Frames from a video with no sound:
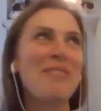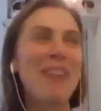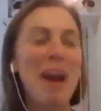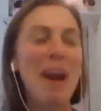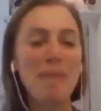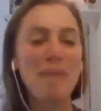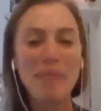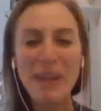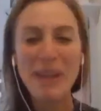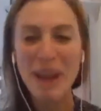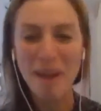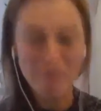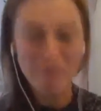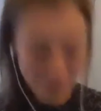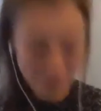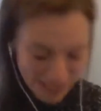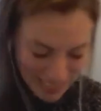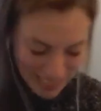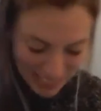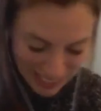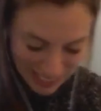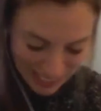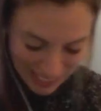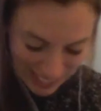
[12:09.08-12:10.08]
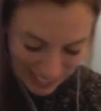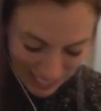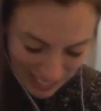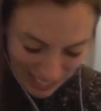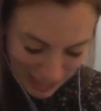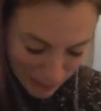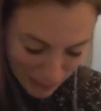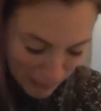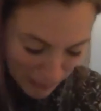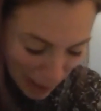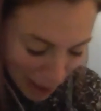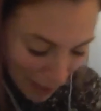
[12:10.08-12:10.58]
wrapping up, but
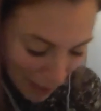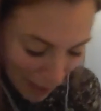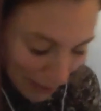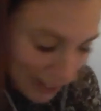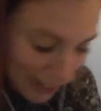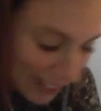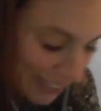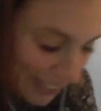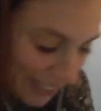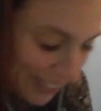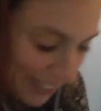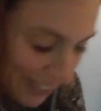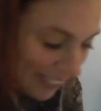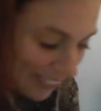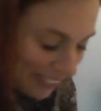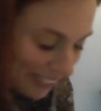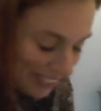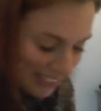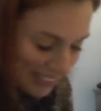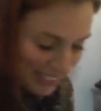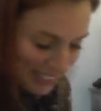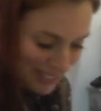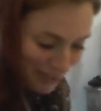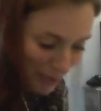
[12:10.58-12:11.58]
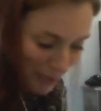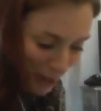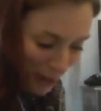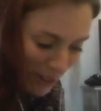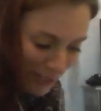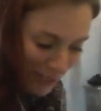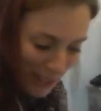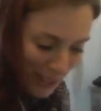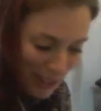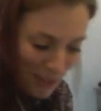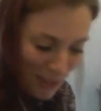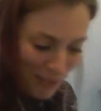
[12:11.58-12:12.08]
thinking about this
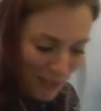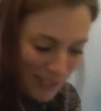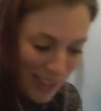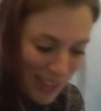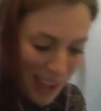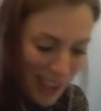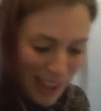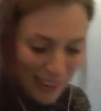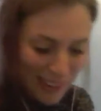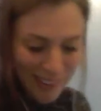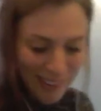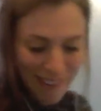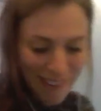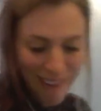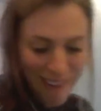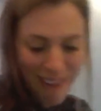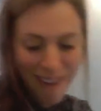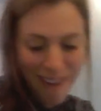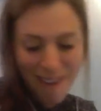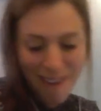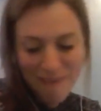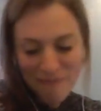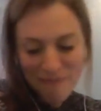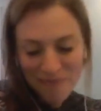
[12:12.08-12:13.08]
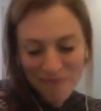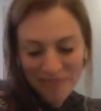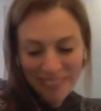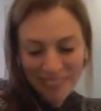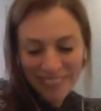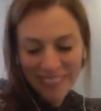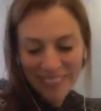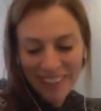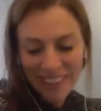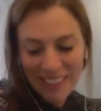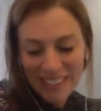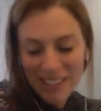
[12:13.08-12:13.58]
work that you've done
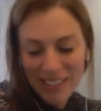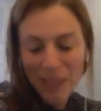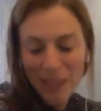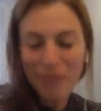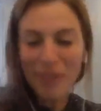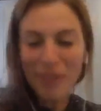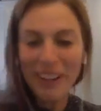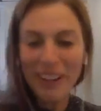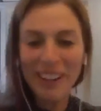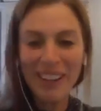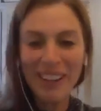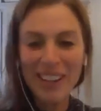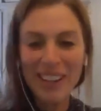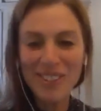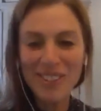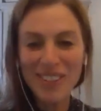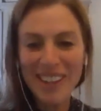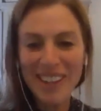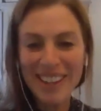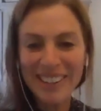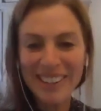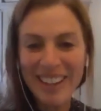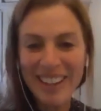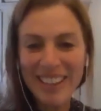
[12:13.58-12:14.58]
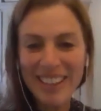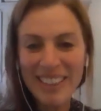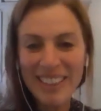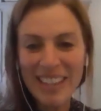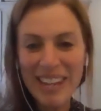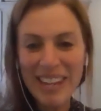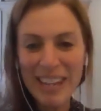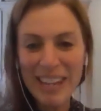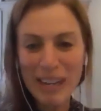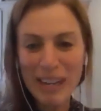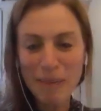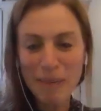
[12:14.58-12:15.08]
in self-regulation, and
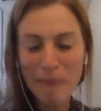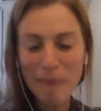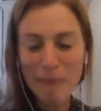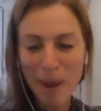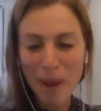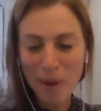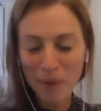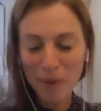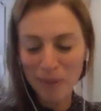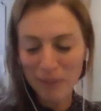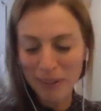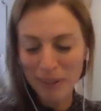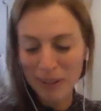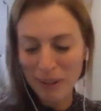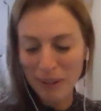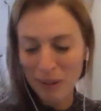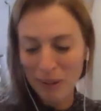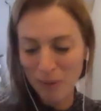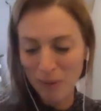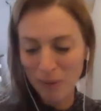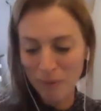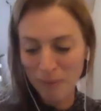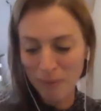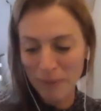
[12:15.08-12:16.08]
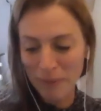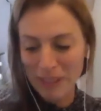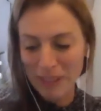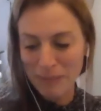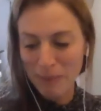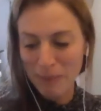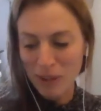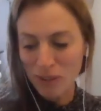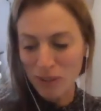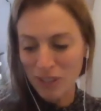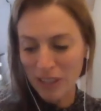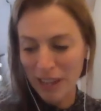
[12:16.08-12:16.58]
thinking about,
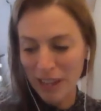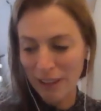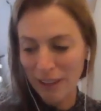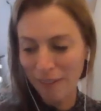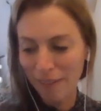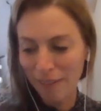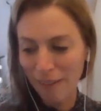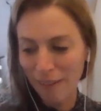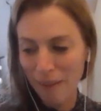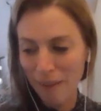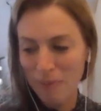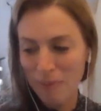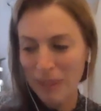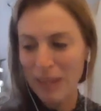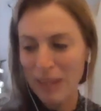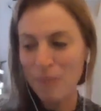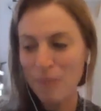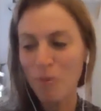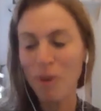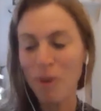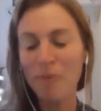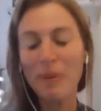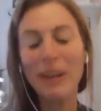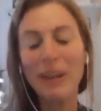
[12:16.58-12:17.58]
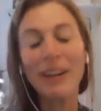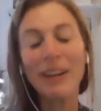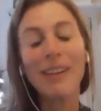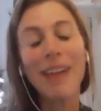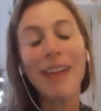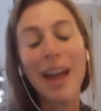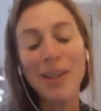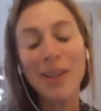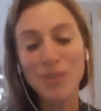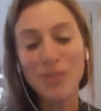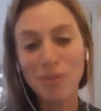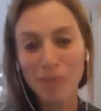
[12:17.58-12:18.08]
especially I'm thinking more about a
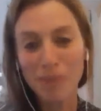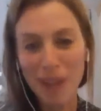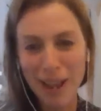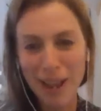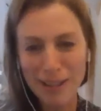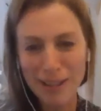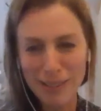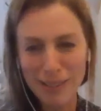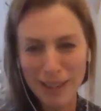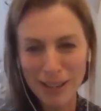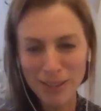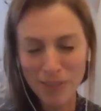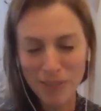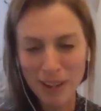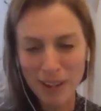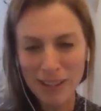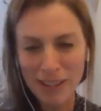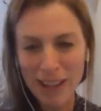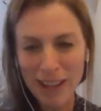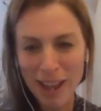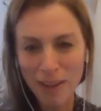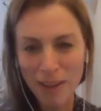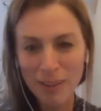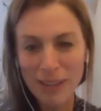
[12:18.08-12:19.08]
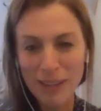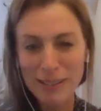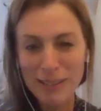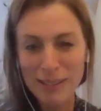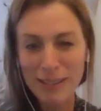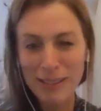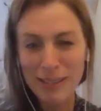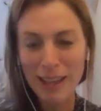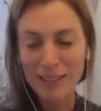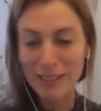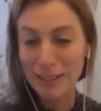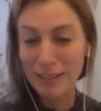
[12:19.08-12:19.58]
classroom context right now,
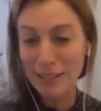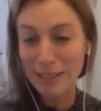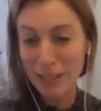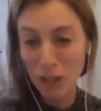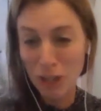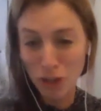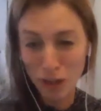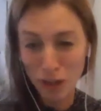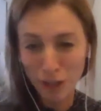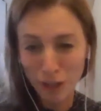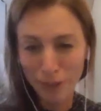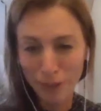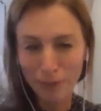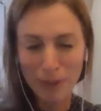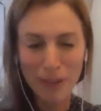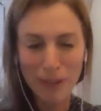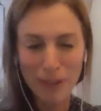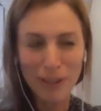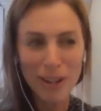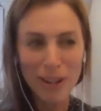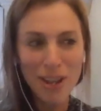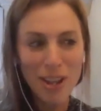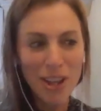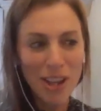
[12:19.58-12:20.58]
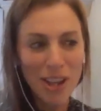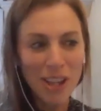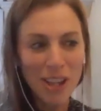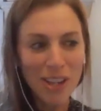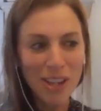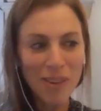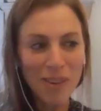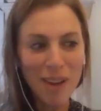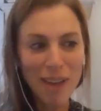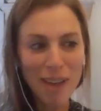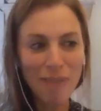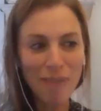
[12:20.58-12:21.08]
as a teacher, when
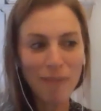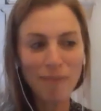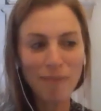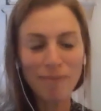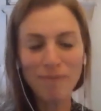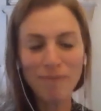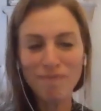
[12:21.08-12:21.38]
you have